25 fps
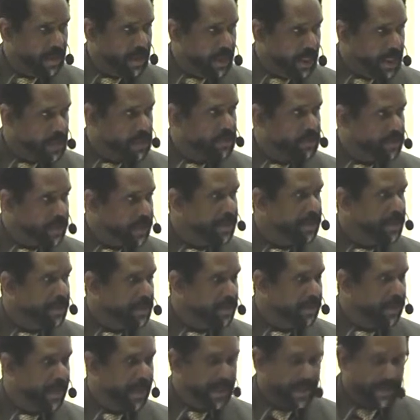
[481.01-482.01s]
yeah. is
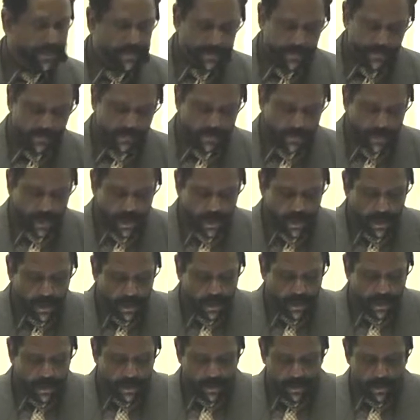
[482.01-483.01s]
withered
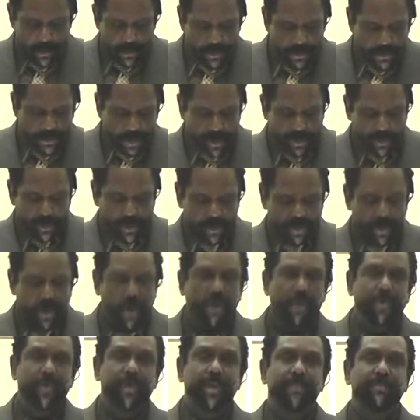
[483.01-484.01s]
away. Yeah. Jesus
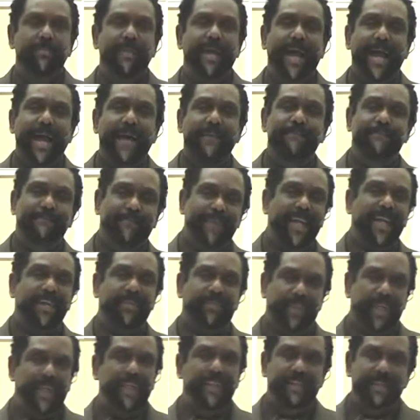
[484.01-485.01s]
told him, have
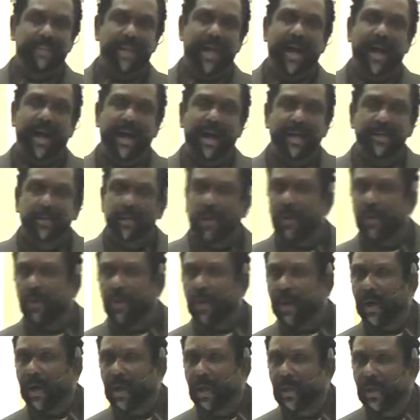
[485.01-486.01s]
faith in God.
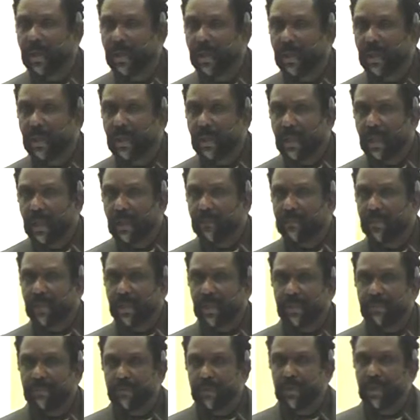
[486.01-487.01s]
Or, if
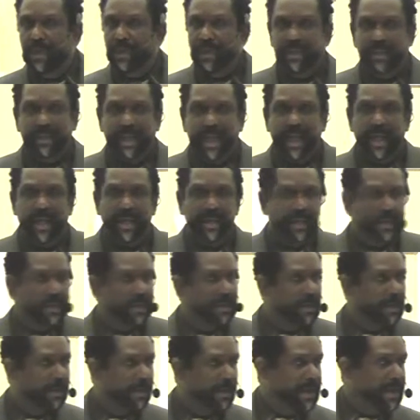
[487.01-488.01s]
you, if you look at that
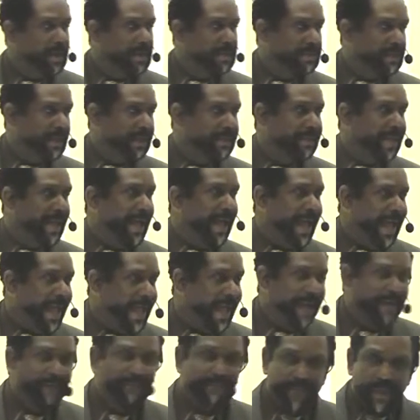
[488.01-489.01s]
in the Greek, it says to
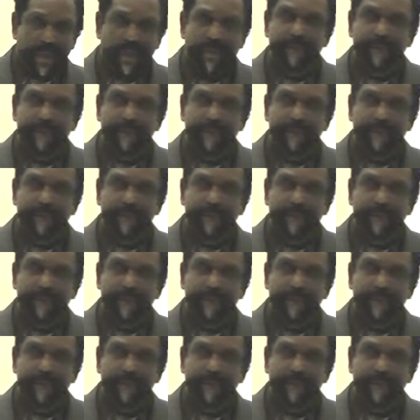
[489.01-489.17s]
have